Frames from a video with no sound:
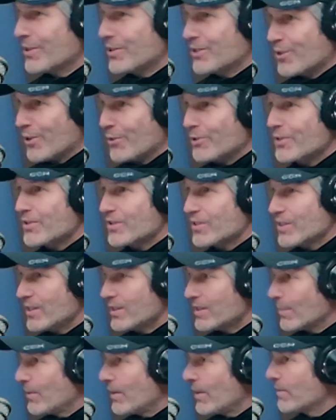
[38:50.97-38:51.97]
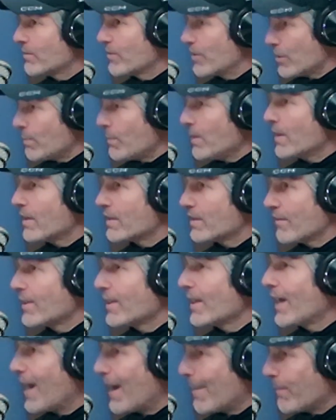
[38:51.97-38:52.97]
Do we start to see some of that just
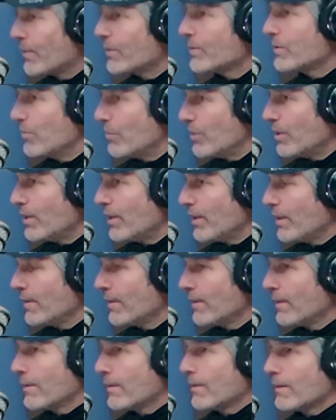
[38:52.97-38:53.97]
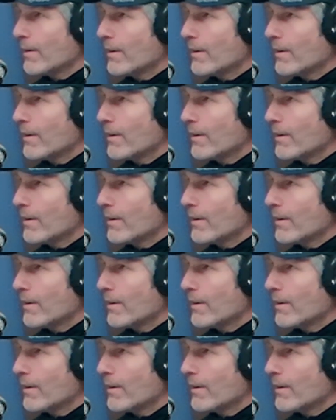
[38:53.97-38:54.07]
because of the opportunity?